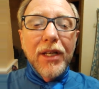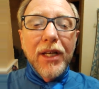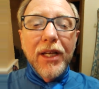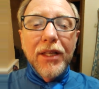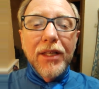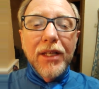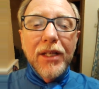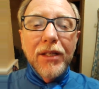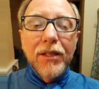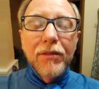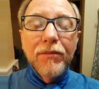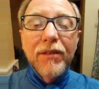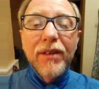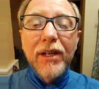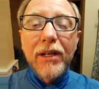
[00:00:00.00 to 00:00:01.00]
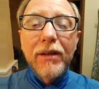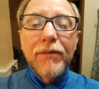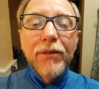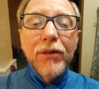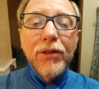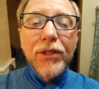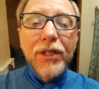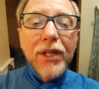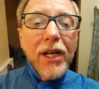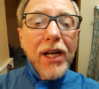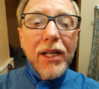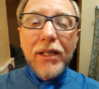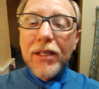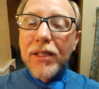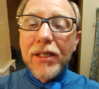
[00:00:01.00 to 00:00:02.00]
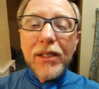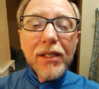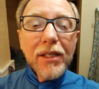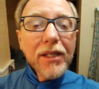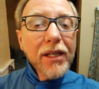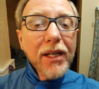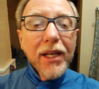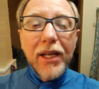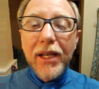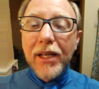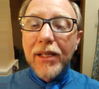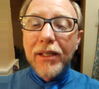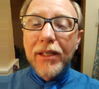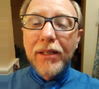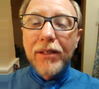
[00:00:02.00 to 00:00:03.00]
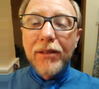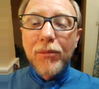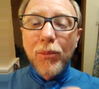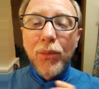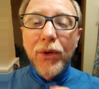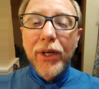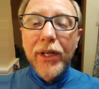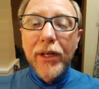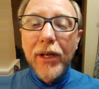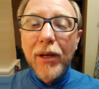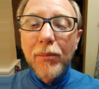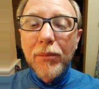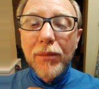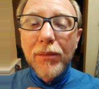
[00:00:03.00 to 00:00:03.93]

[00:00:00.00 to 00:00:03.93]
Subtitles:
and then at the very first knot, and bring it up.